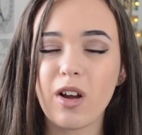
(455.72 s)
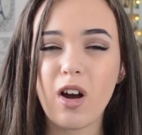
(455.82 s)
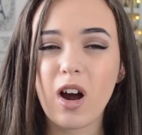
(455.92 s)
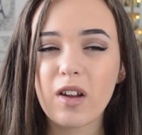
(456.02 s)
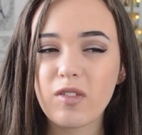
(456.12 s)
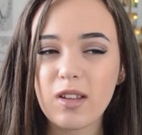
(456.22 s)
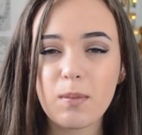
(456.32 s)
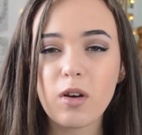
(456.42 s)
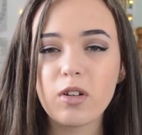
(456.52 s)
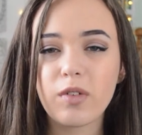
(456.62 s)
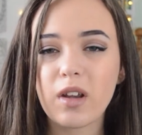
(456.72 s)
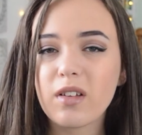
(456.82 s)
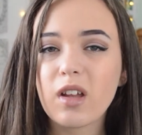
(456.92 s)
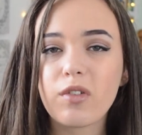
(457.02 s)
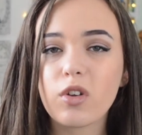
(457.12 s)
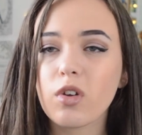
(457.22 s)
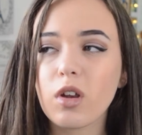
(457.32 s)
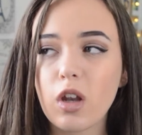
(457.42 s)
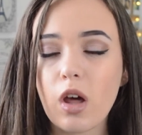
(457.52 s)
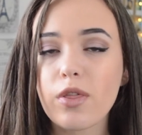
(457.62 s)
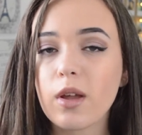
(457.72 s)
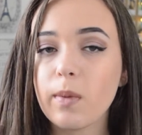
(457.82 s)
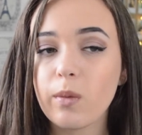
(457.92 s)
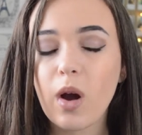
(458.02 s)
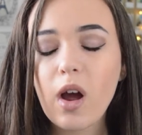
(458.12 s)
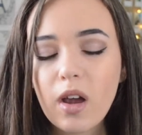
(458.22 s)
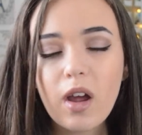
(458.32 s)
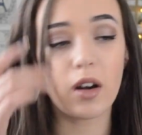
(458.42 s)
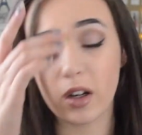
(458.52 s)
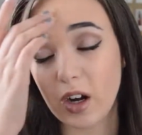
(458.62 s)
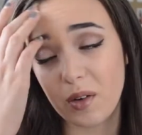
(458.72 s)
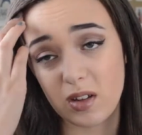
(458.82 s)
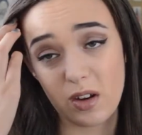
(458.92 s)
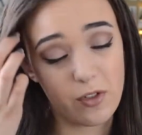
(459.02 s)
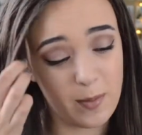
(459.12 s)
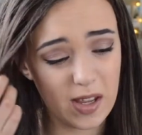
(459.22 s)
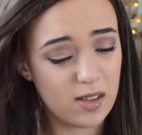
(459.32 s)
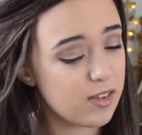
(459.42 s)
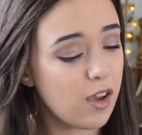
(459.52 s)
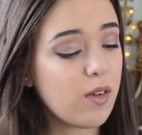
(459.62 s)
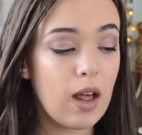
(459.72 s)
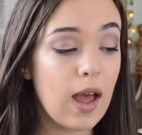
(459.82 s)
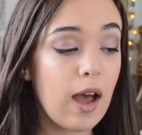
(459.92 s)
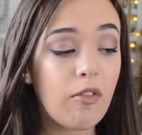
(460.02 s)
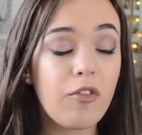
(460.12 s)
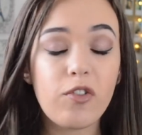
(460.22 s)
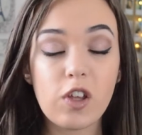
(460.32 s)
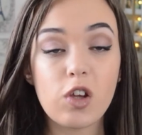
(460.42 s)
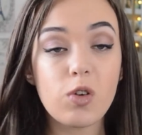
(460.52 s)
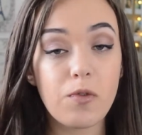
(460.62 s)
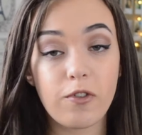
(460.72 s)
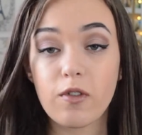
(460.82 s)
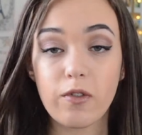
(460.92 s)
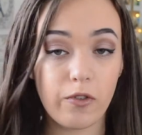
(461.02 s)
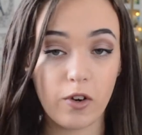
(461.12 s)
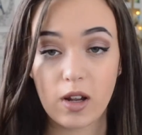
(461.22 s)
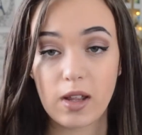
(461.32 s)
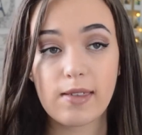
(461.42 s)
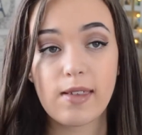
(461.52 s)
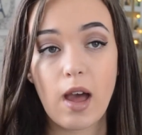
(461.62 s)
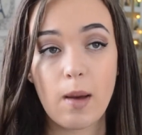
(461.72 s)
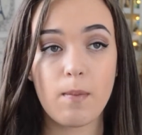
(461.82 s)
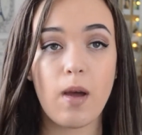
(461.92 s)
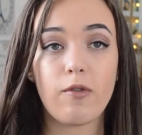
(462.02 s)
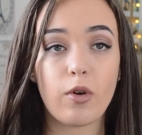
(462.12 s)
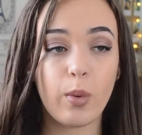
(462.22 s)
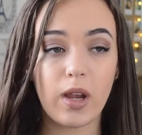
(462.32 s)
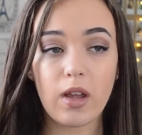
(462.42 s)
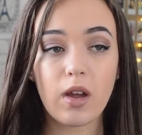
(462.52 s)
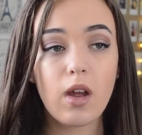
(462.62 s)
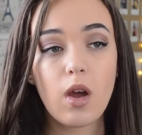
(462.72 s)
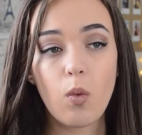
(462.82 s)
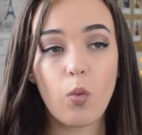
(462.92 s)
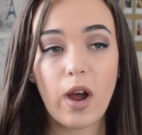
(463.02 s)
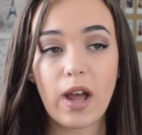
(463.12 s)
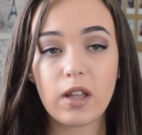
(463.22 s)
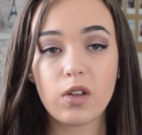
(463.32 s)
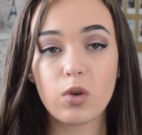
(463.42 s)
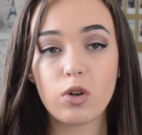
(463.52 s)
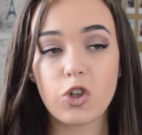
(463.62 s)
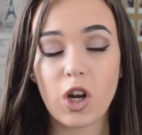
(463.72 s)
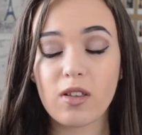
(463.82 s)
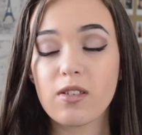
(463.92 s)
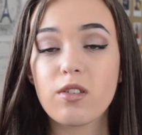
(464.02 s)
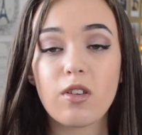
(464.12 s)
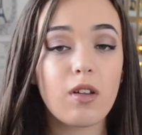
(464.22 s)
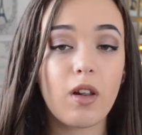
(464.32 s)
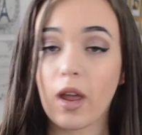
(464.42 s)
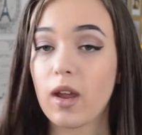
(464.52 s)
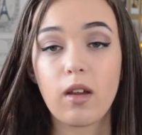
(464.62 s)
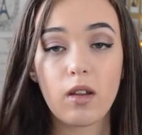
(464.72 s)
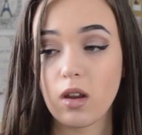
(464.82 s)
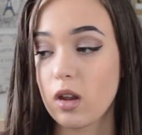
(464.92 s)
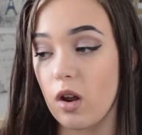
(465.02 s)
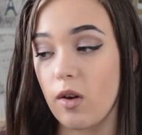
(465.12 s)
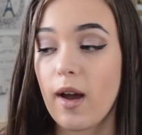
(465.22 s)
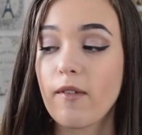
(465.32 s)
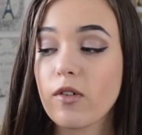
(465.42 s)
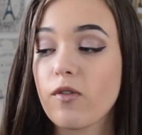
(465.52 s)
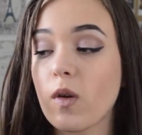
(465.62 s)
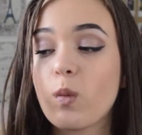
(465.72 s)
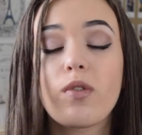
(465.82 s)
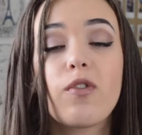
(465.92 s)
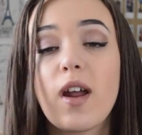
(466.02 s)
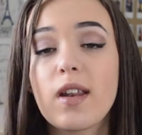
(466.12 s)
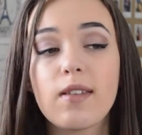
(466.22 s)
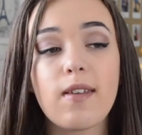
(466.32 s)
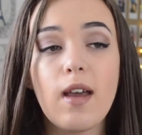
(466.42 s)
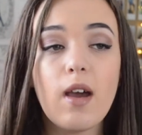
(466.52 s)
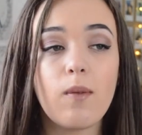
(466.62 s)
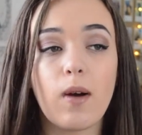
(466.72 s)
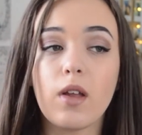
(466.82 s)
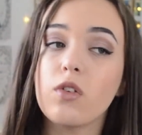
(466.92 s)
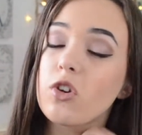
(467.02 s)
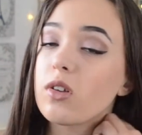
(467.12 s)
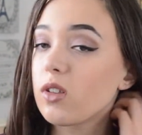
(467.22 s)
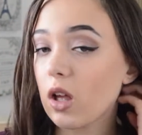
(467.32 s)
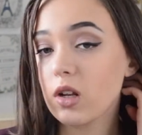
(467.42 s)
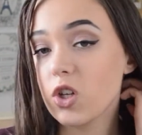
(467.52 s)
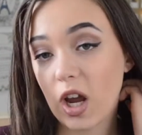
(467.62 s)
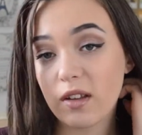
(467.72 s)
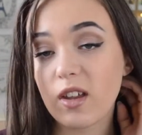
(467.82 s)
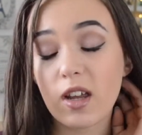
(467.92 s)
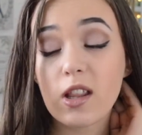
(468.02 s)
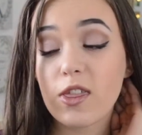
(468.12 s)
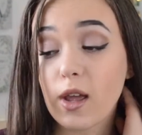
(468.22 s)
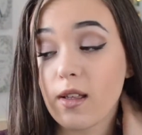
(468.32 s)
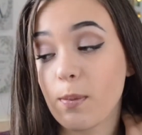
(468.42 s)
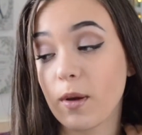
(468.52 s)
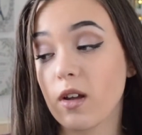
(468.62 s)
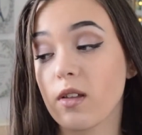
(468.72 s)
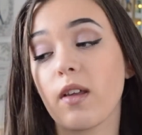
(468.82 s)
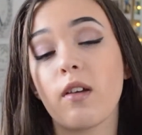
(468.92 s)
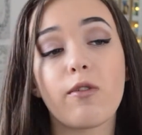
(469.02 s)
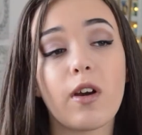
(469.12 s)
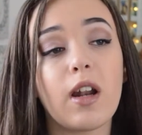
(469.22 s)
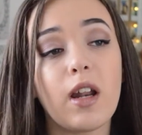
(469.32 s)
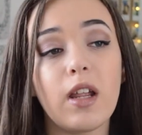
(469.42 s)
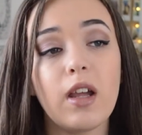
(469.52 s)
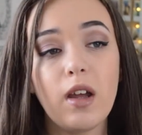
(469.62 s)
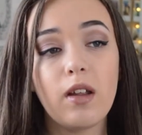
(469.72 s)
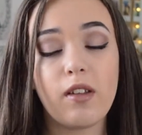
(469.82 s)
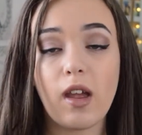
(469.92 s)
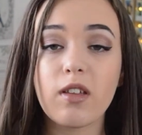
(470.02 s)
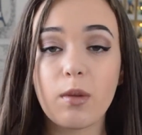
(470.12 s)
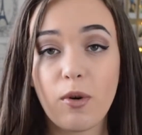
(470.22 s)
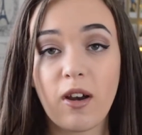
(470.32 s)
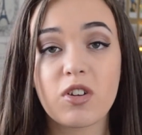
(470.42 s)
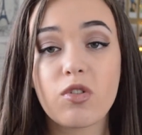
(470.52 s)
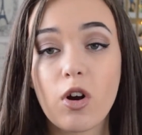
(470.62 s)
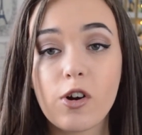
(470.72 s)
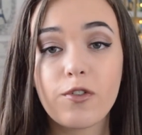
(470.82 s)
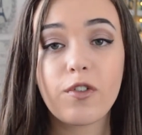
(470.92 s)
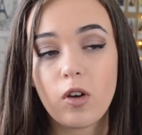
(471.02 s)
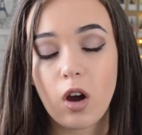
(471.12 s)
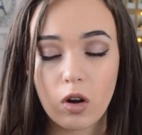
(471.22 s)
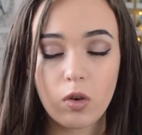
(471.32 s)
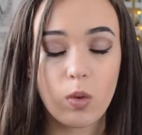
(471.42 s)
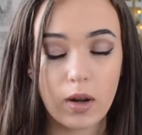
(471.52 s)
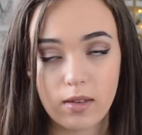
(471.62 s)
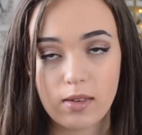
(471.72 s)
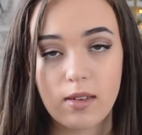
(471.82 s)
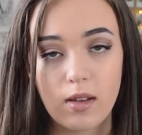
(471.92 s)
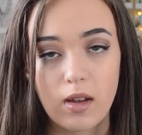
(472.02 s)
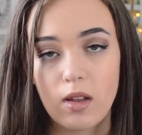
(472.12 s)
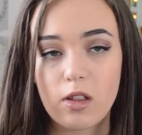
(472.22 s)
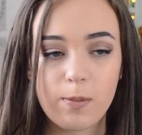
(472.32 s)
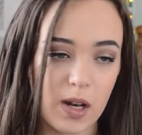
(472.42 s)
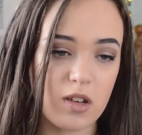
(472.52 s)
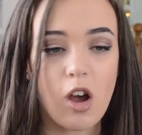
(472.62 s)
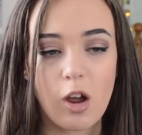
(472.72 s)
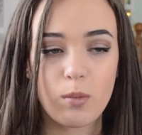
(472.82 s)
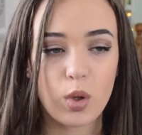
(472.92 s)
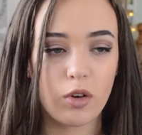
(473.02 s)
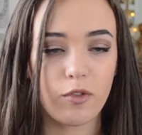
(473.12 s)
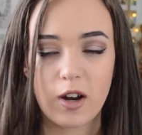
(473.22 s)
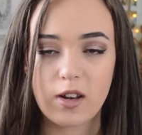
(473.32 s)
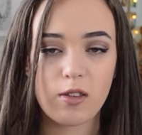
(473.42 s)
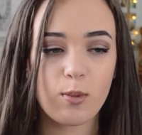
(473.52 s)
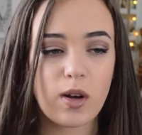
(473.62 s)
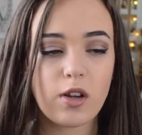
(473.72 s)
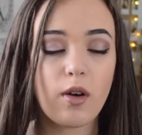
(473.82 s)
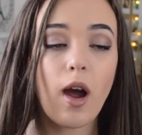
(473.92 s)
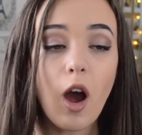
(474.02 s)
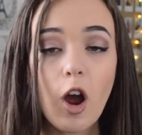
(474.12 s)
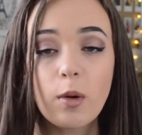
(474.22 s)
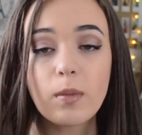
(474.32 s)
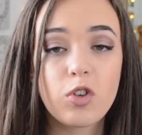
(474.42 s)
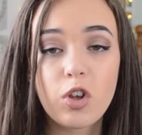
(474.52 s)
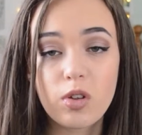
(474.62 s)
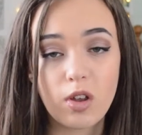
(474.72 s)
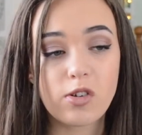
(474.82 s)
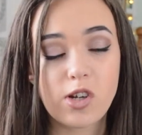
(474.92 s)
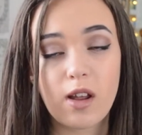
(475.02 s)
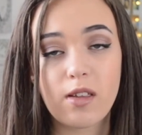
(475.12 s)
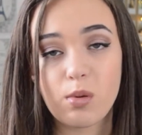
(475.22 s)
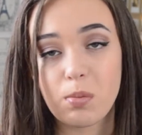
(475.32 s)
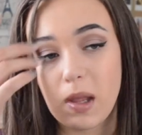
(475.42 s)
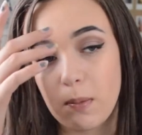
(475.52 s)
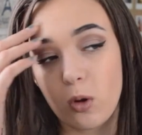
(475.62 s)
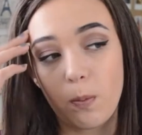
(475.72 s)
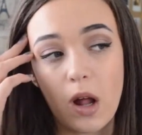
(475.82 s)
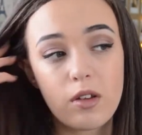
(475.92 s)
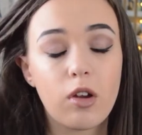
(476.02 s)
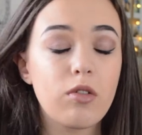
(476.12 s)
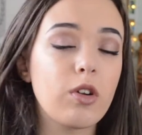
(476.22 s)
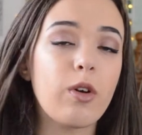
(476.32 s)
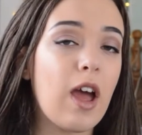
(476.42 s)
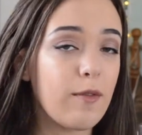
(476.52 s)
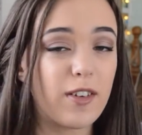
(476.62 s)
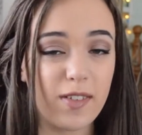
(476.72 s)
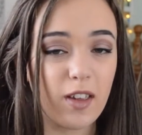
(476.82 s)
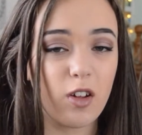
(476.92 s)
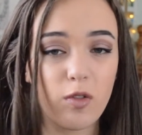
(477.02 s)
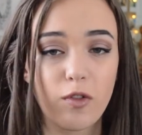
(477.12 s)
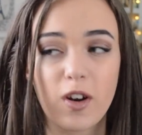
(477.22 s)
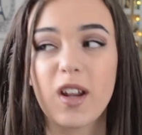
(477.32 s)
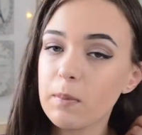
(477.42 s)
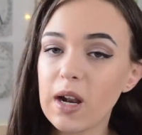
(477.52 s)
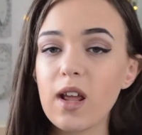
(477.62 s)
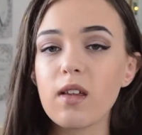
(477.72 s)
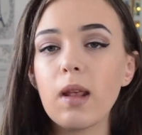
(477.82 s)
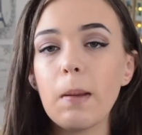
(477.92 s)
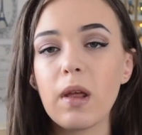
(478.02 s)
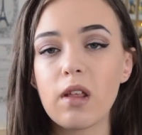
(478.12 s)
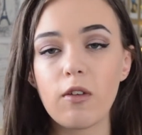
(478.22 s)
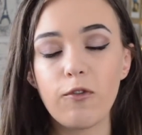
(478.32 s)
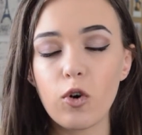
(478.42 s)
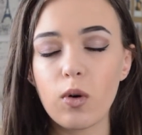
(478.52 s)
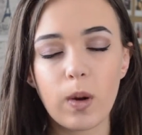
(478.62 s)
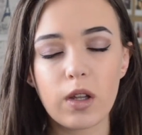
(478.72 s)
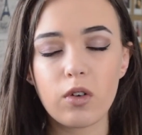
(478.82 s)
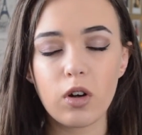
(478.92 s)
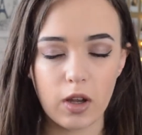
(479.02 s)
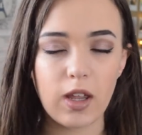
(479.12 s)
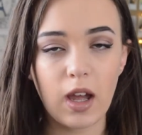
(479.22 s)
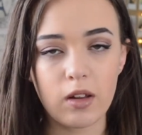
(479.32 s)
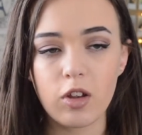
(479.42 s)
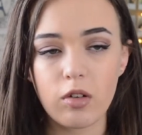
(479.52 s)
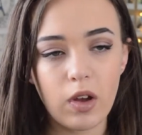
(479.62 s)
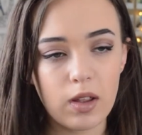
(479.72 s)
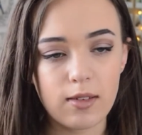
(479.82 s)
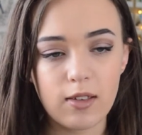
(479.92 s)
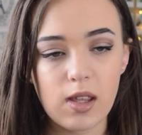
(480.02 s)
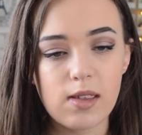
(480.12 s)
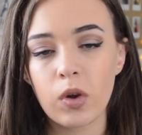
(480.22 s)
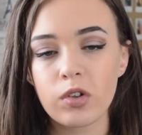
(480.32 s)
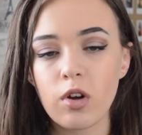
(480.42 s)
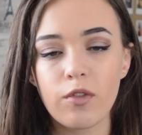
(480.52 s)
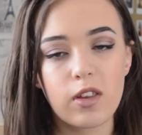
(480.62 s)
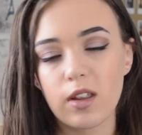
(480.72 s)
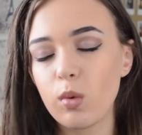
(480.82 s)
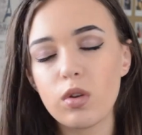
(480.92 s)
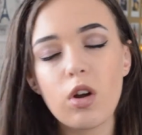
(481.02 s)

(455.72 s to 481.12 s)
kind of demotivating if you're doing nothing but work, and I know it did for me. So have a few frees every week where you're just like, you know, having fun with friends, where you're just like chatting and things, because it really takes the pressure off. You can't always spend time with your friends when you're at home. Do socialise with people, but don't do it every single free. My next tip is for when you're looking at universities, which obviously will